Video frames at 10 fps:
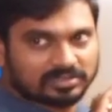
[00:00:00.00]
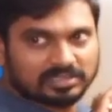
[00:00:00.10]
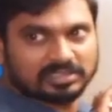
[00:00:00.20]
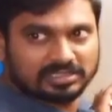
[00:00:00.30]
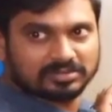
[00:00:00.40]

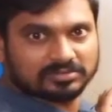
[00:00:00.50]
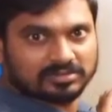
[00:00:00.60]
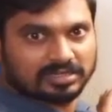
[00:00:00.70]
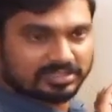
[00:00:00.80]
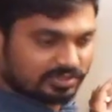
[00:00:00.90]
in
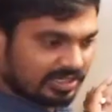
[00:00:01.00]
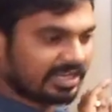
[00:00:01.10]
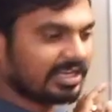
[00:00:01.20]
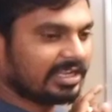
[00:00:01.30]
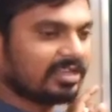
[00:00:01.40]

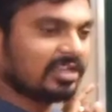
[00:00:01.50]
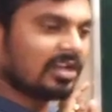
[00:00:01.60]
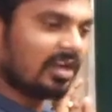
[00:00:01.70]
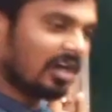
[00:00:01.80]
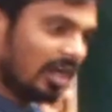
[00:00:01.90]
understanding
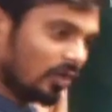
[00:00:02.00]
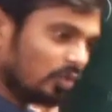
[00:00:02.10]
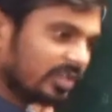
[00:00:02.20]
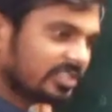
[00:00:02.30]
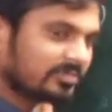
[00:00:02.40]

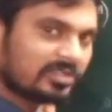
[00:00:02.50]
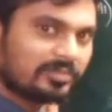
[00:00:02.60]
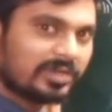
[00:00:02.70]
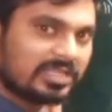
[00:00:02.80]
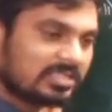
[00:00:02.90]
how atom
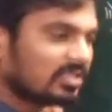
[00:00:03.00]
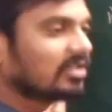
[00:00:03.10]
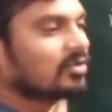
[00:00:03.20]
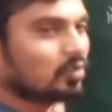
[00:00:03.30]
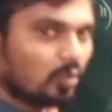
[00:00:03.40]
combines,
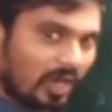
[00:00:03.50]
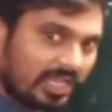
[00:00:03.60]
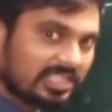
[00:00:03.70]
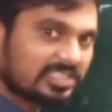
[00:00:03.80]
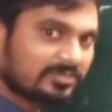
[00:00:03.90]

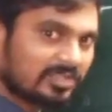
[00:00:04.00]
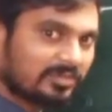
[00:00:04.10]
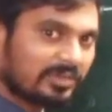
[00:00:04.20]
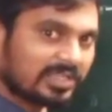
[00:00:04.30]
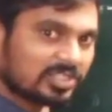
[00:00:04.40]
why atom
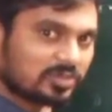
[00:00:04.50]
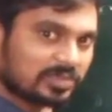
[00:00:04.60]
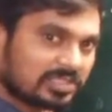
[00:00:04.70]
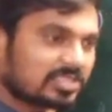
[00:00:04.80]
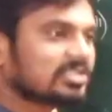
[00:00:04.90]
combines
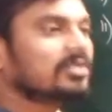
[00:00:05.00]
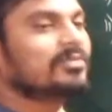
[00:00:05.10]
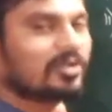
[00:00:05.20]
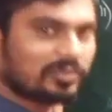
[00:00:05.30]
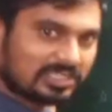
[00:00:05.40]
with itself
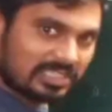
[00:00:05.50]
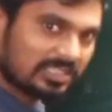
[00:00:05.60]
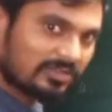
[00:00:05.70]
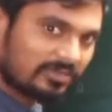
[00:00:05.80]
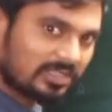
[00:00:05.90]
or with
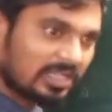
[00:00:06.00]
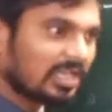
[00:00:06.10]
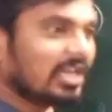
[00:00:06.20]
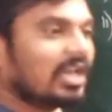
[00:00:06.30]
another one,